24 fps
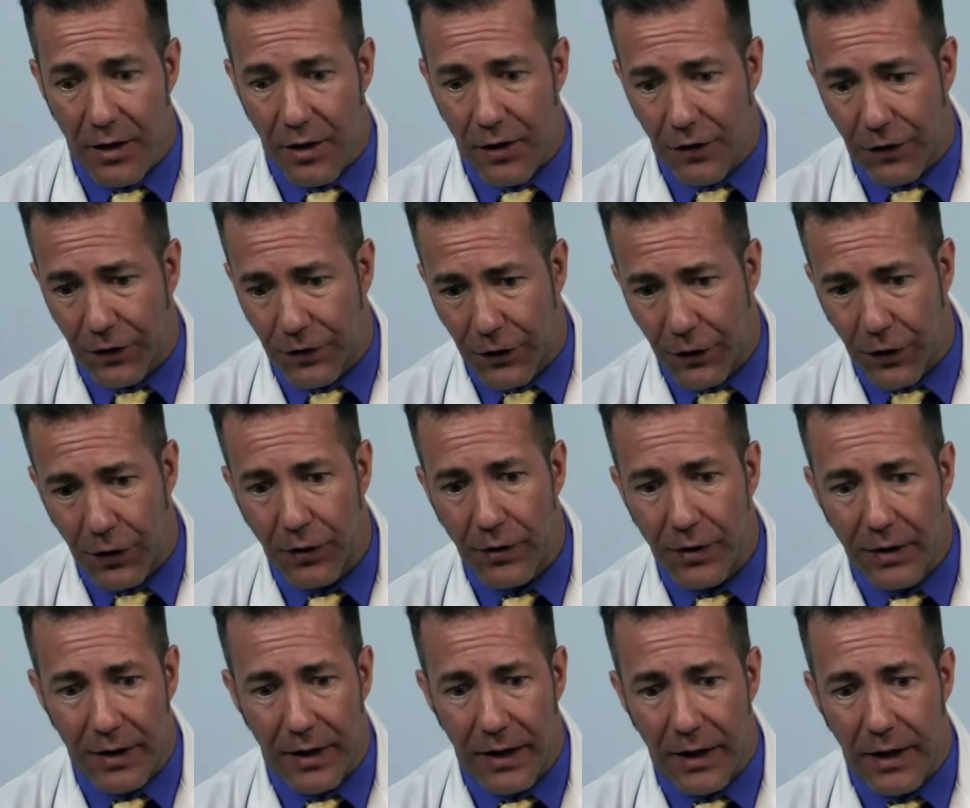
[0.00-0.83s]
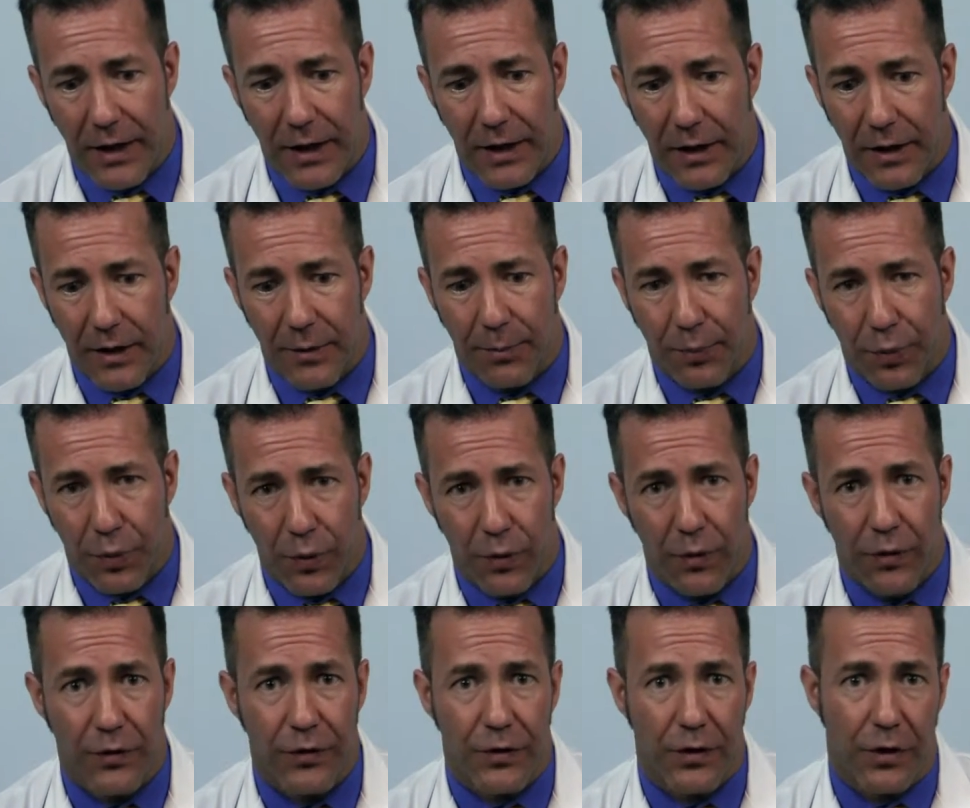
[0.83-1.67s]
Thirdly, it
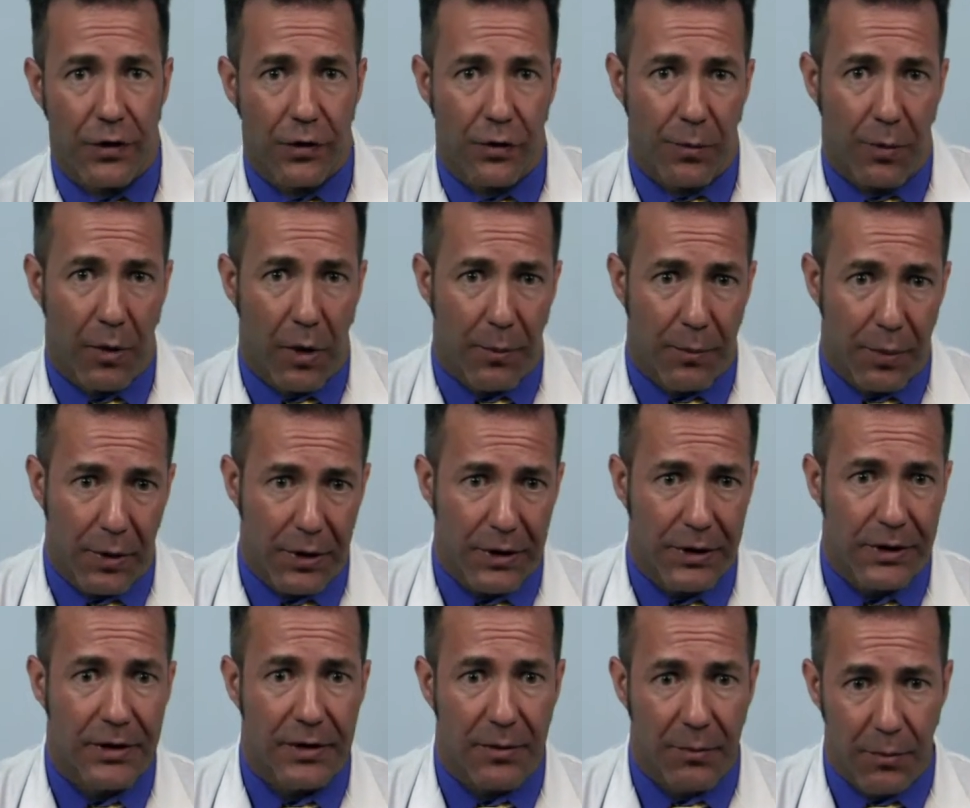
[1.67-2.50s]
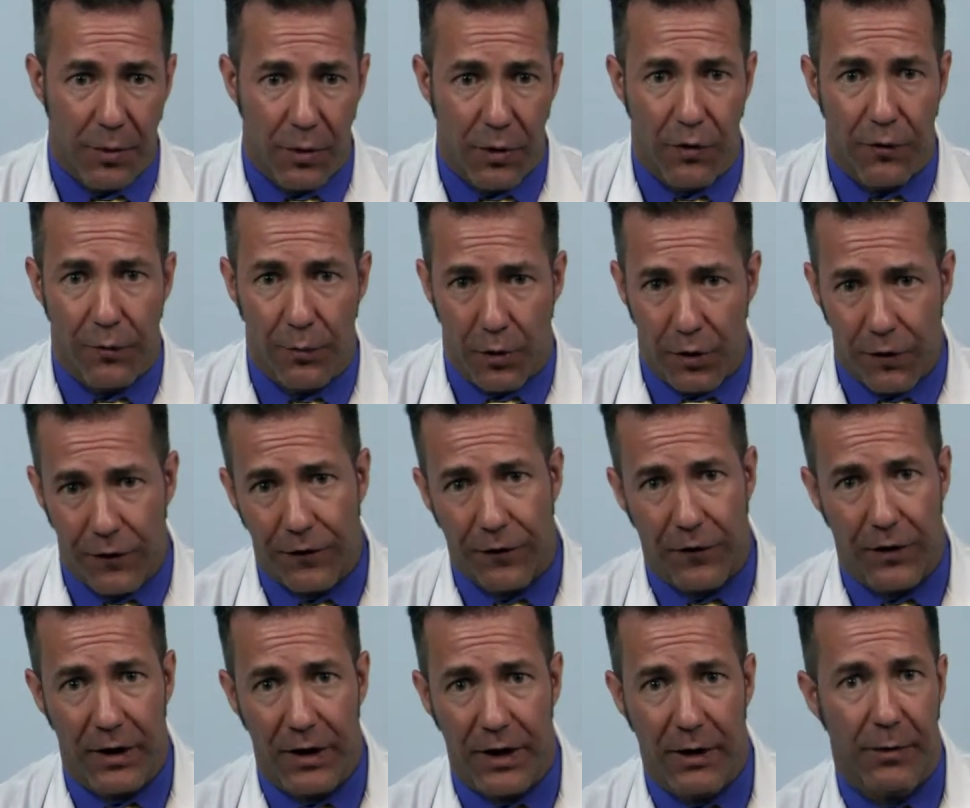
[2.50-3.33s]
improves your ability to move more
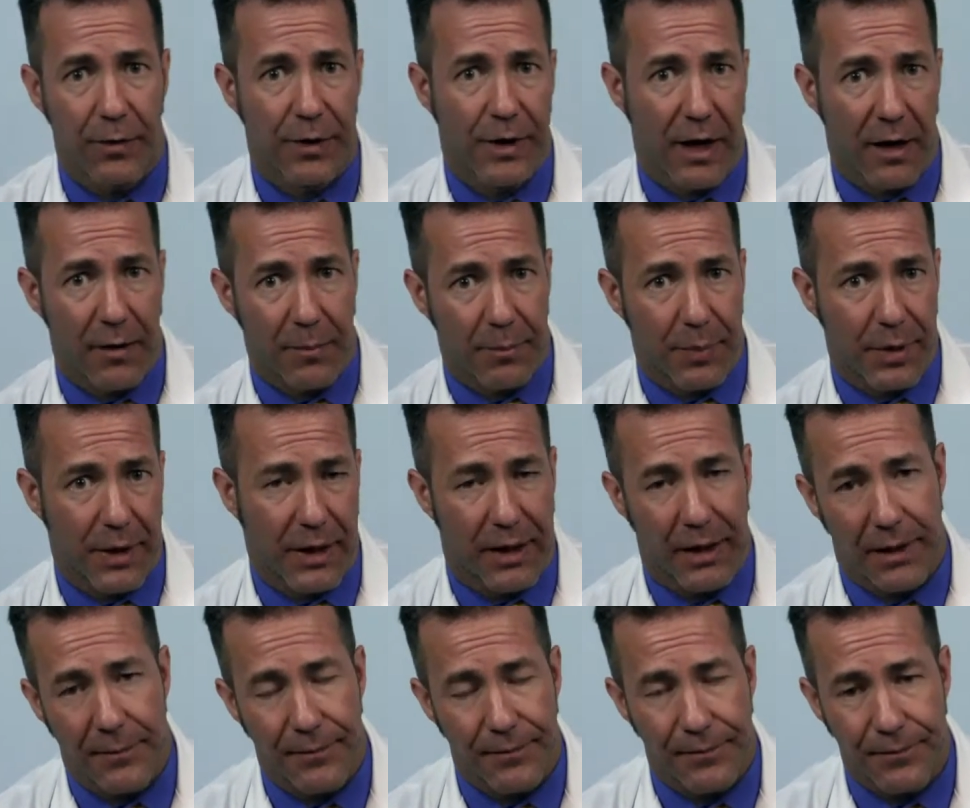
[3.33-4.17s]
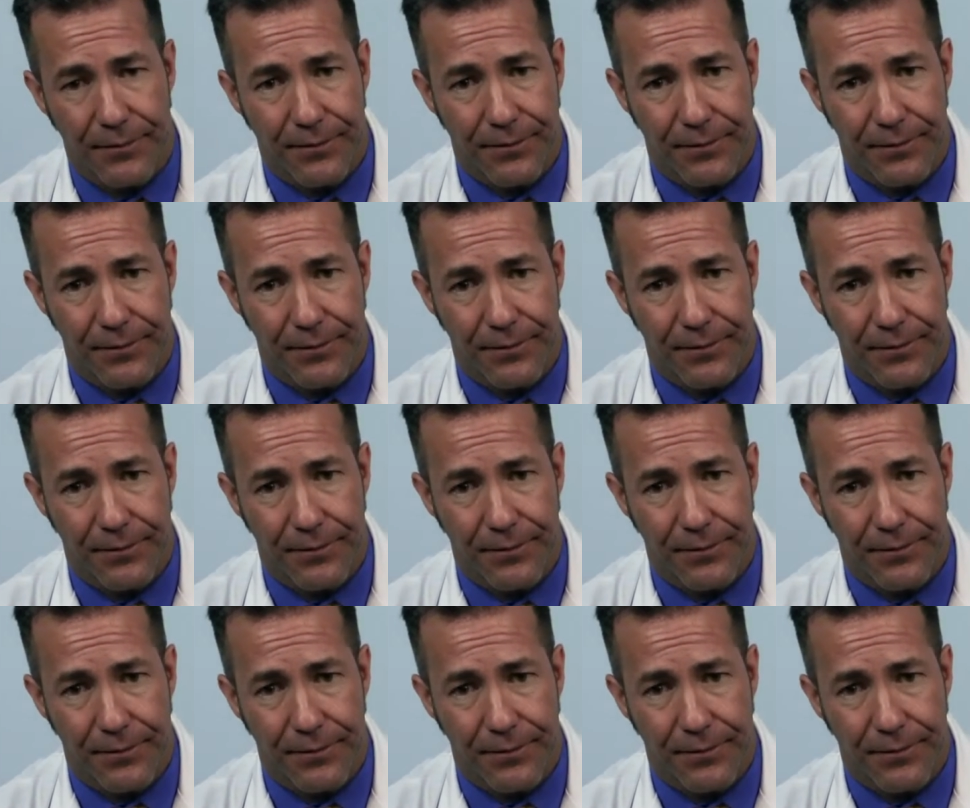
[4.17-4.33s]
freely without pain.